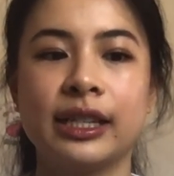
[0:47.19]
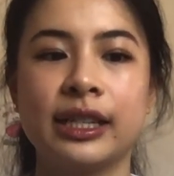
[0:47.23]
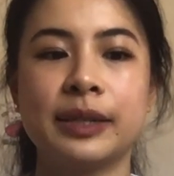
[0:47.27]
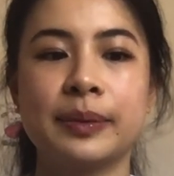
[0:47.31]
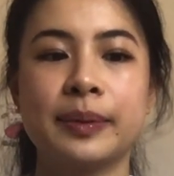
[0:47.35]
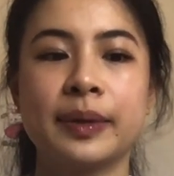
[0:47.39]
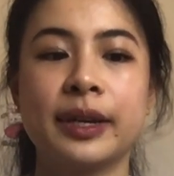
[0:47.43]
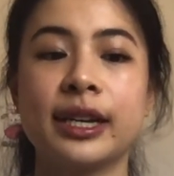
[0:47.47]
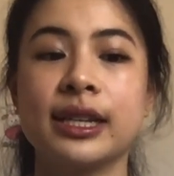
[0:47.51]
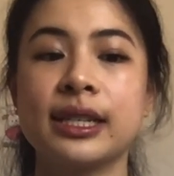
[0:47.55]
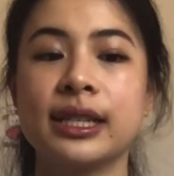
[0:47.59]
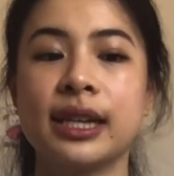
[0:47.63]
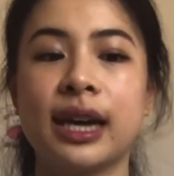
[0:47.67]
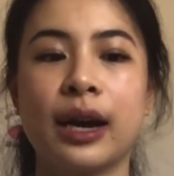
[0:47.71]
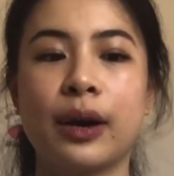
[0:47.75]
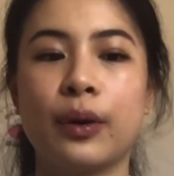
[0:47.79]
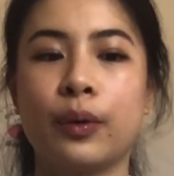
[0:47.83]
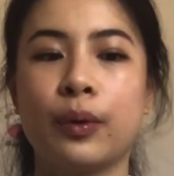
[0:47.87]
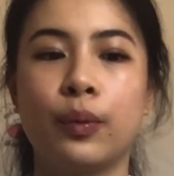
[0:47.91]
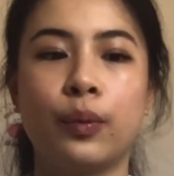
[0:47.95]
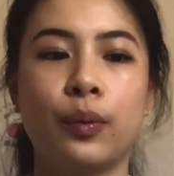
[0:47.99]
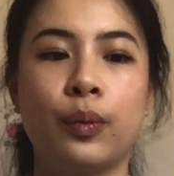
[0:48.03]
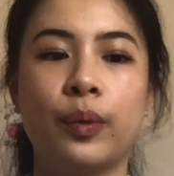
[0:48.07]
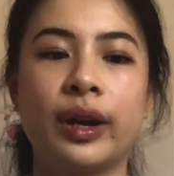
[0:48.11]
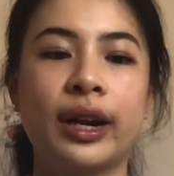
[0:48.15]
just because
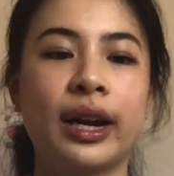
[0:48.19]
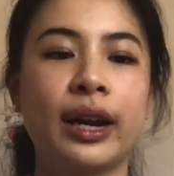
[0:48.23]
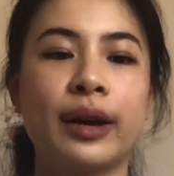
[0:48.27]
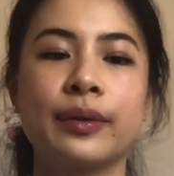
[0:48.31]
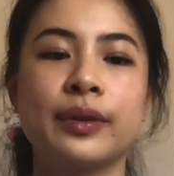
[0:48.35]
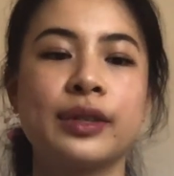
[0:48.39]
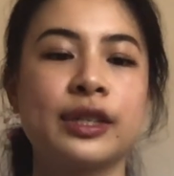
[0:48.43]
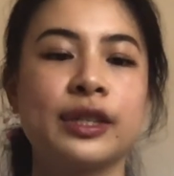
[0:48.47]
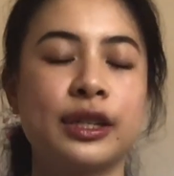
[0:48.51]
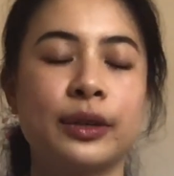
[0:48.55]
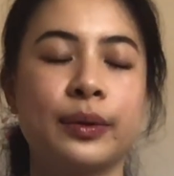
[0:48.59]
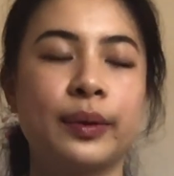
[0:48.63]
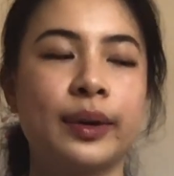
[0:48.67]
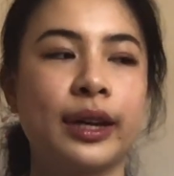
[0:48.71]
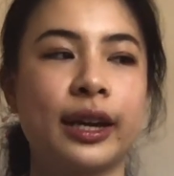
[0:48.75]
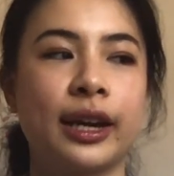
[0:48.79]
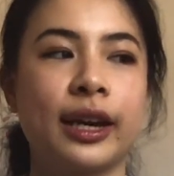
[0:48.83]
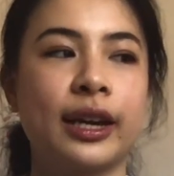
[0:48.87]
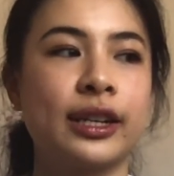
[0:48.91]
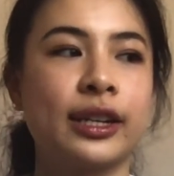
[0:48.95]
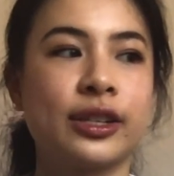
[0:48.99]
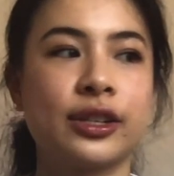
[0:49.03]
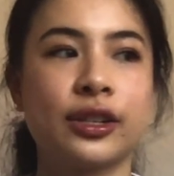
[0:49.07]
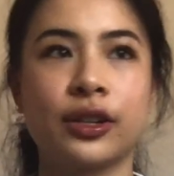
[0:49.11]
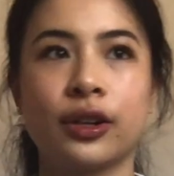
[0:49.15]
when I was
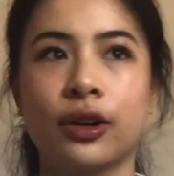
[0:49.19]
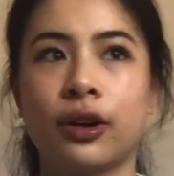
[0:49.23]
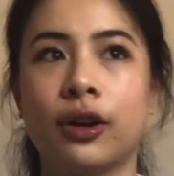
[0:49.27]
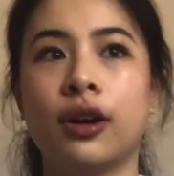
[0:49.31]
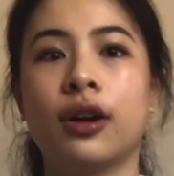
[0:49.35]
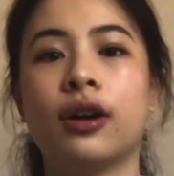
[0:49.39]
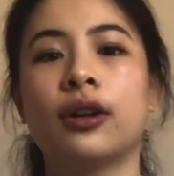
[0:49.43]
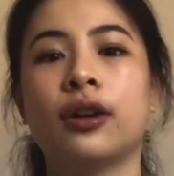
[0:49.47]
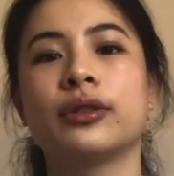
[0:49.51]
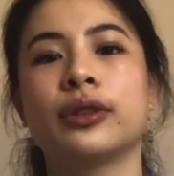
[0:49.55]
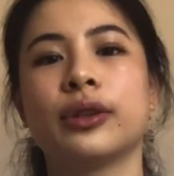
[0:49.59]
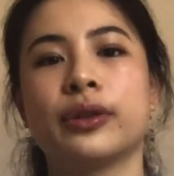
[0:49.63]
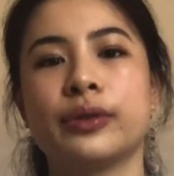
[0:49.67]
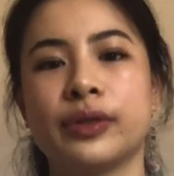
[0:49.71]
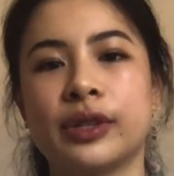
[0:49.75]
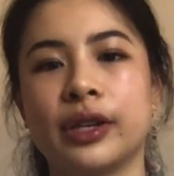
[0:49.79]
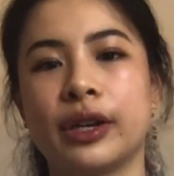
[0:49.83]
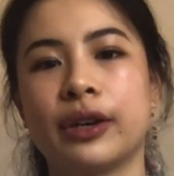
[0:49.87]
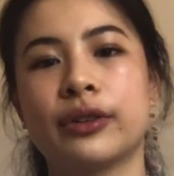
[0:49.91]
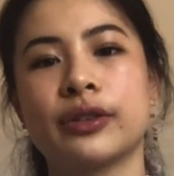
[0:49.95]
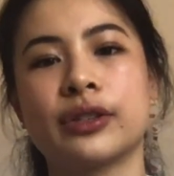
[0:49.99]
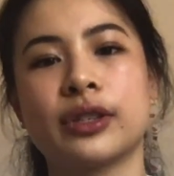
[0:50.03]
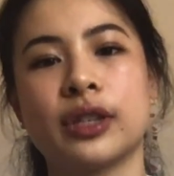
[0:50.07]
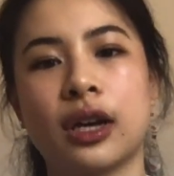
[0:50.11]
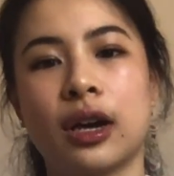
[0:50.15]
doing it all
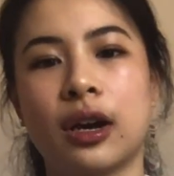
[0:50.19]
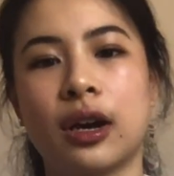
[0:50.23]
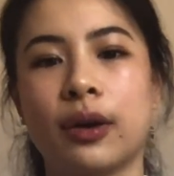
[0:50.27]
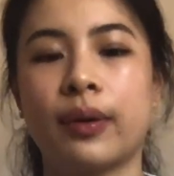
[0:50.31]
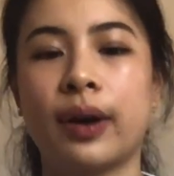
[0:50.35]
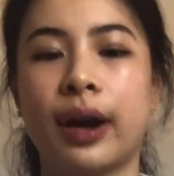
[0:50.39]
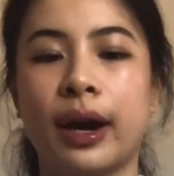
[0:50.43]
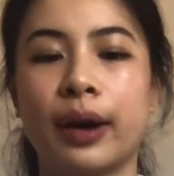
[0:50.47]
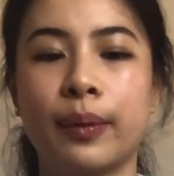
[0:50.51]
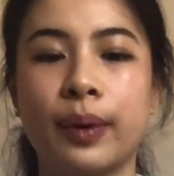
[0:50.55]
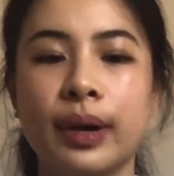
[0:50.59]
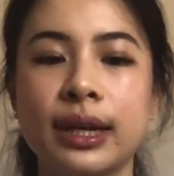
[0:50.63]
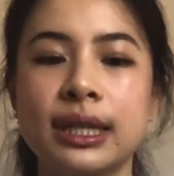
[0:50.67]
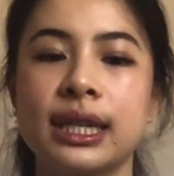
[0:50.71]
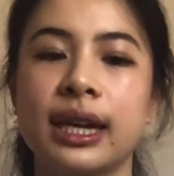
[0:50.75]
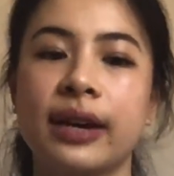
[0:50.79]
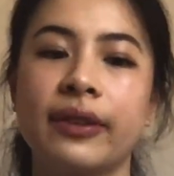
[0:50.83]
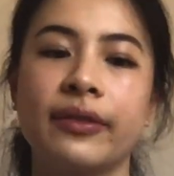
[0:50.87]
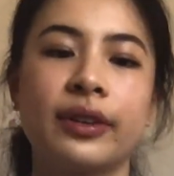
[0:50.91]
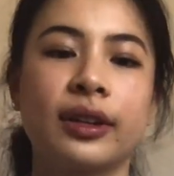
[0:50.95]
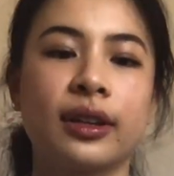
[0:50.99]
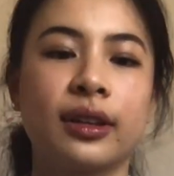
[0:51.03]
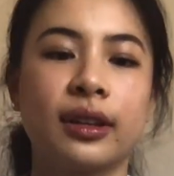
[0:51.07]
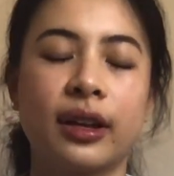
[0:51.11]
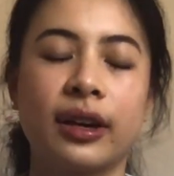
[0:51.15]
those years ago, I was
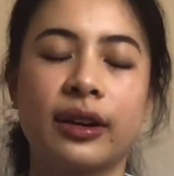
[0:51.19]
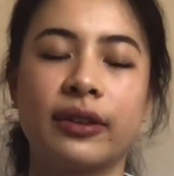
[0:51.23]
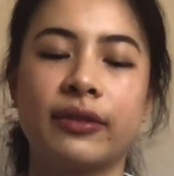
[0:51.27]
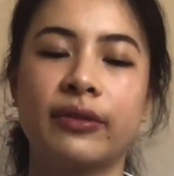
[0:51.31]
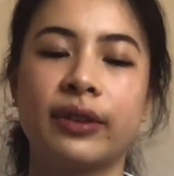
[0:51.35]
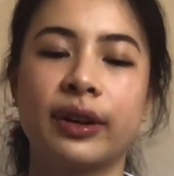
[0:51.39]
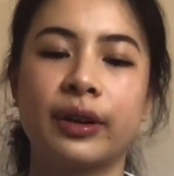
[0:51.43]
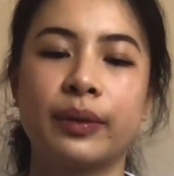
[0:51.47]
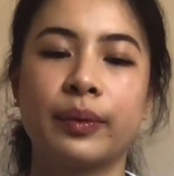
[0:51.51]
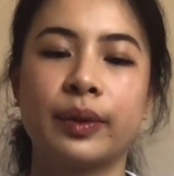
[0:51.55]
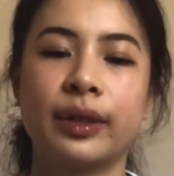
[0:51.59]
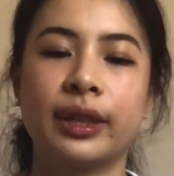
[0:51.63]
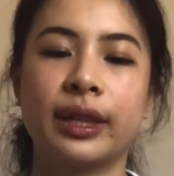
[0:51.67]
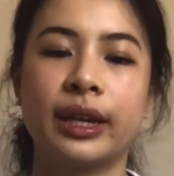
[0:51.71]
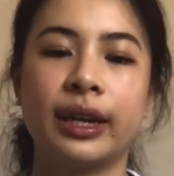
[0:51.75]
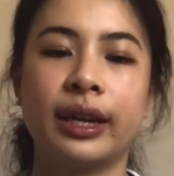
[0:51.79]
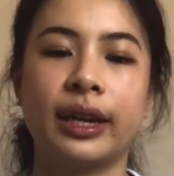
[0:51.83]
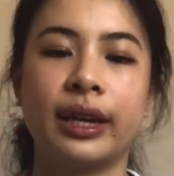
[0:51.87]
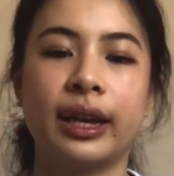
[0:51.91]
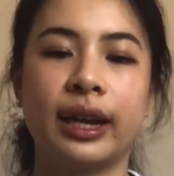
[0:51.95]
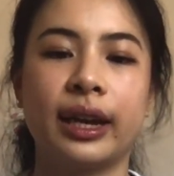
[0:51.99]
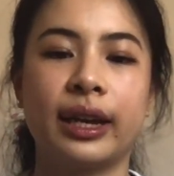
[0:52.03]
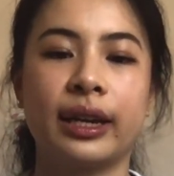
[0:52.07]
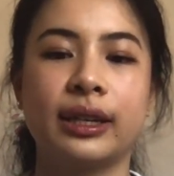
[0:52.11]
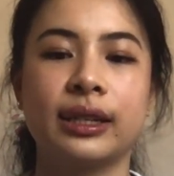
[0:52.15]
having a lot of fun with
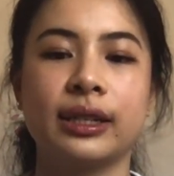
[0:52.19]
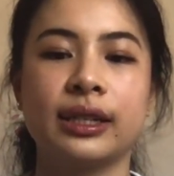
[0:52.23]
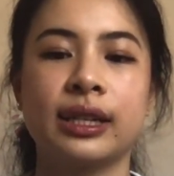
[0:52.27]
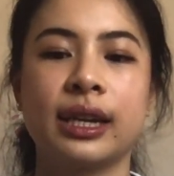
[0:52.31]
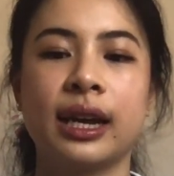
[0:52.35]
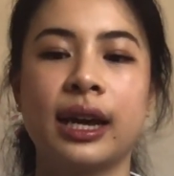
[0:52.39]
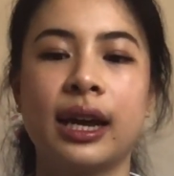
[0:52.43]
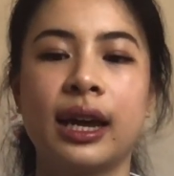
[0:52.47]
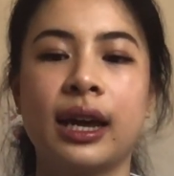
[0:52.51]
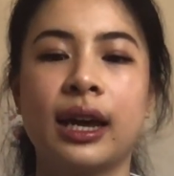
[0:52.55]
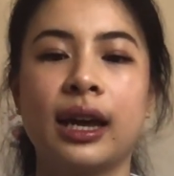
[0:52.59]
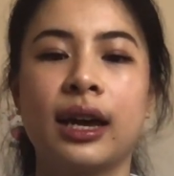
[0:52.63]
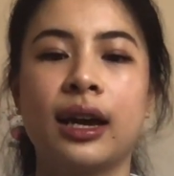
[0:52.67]
it, and